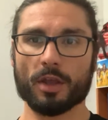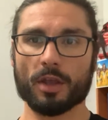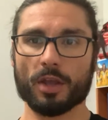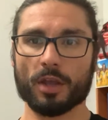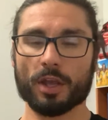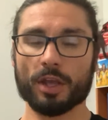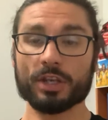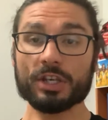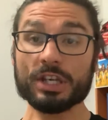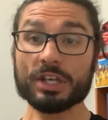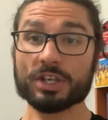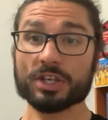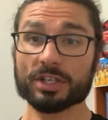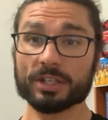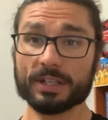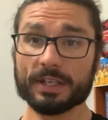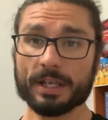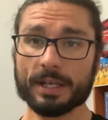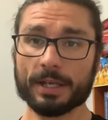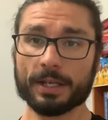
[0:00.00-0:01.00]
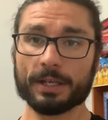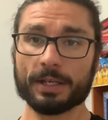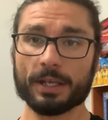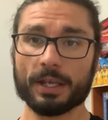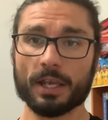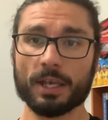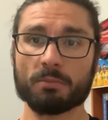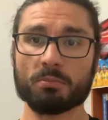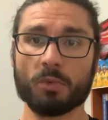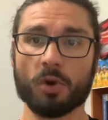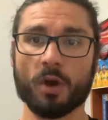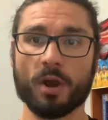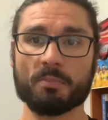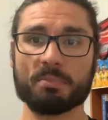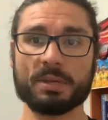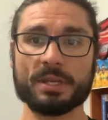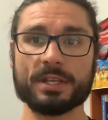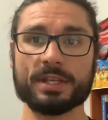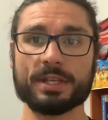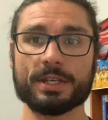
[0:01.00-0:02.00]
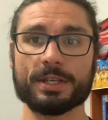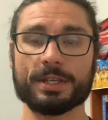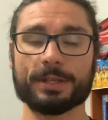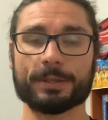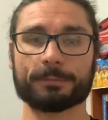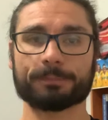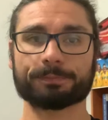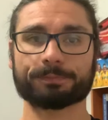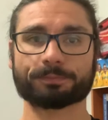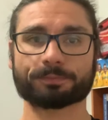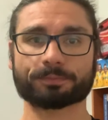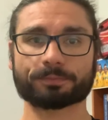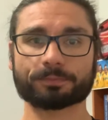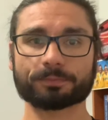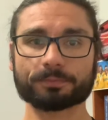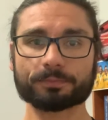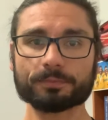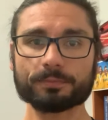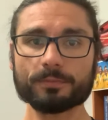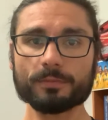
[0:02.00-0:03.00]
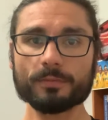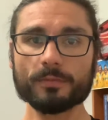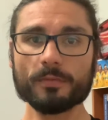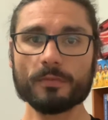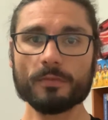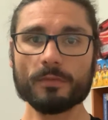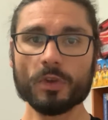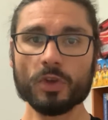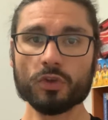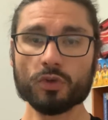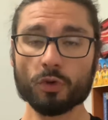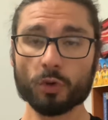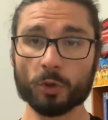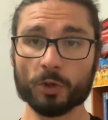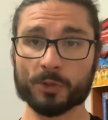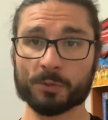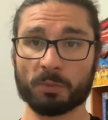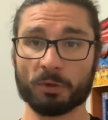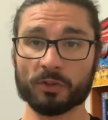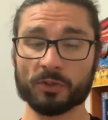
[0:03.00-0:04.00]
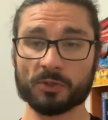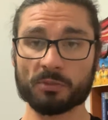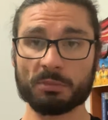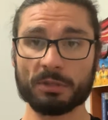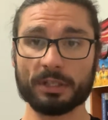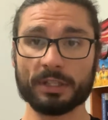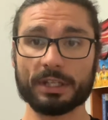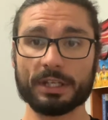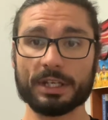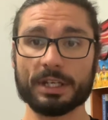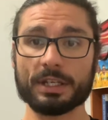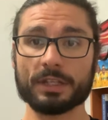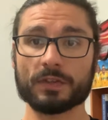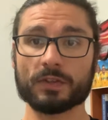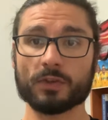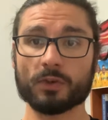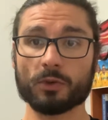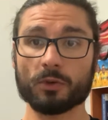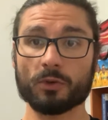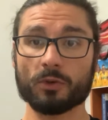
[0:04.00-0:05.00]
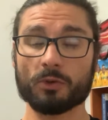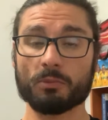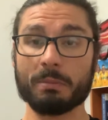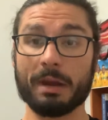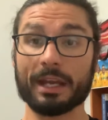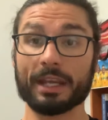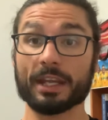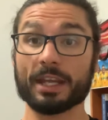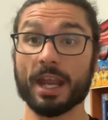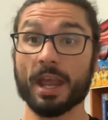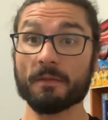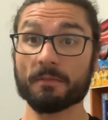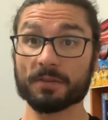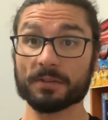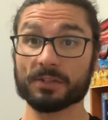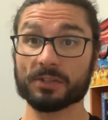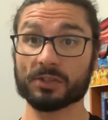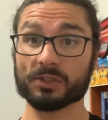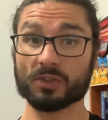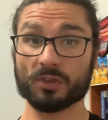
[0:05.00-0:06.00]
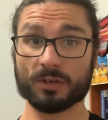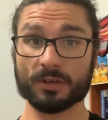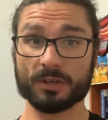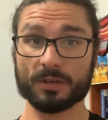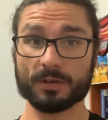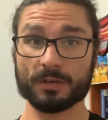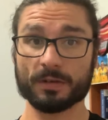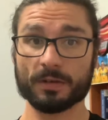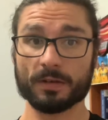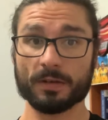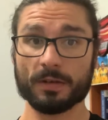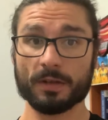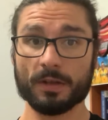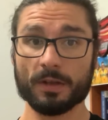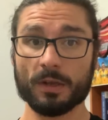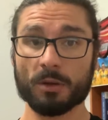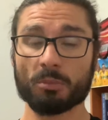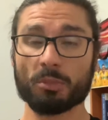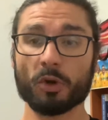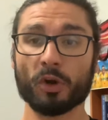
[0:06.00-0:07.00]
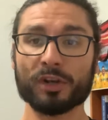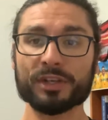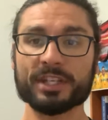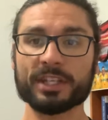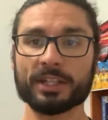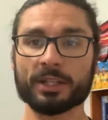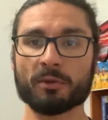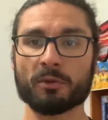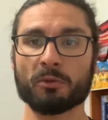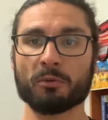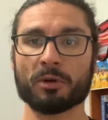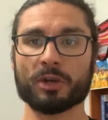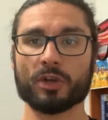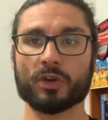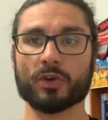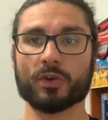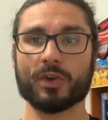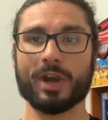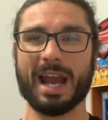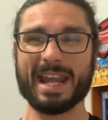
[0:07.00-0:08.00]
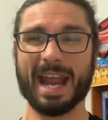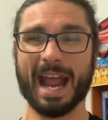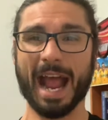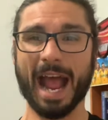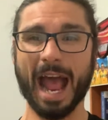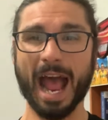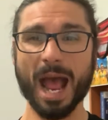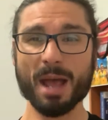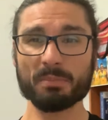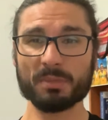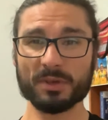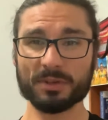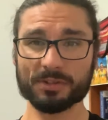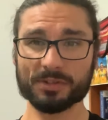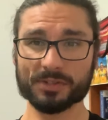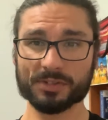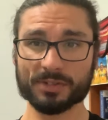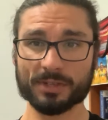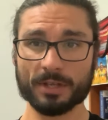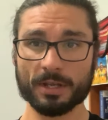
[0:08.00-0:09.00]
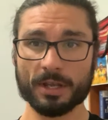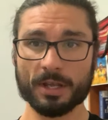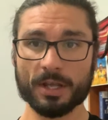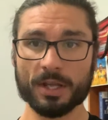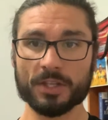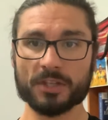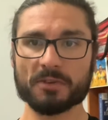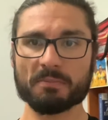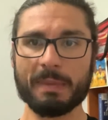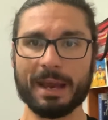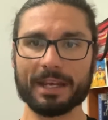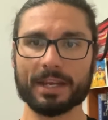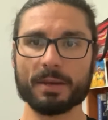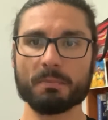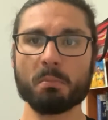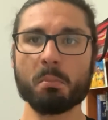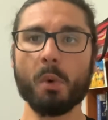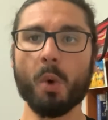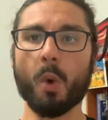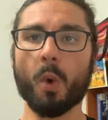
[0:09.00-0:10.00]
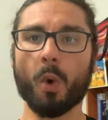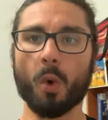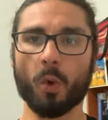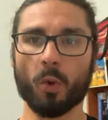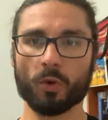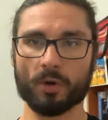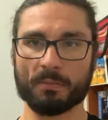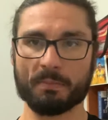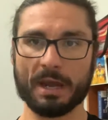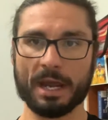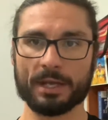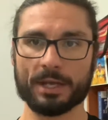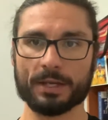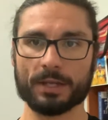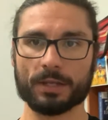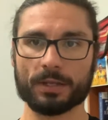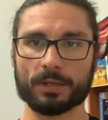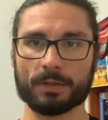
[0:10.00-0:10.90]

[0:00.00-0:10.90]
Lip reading: Initially, it might be your responsibility to make an emphasis on it, but ideally we want to create habits to make it more automatic.